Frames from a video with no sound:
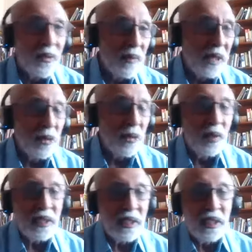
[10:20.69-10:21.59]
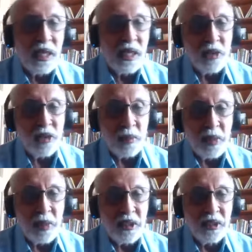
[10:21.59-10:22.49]
you work in a large
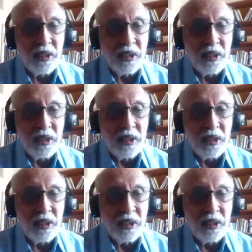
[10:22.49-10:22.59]
corporation,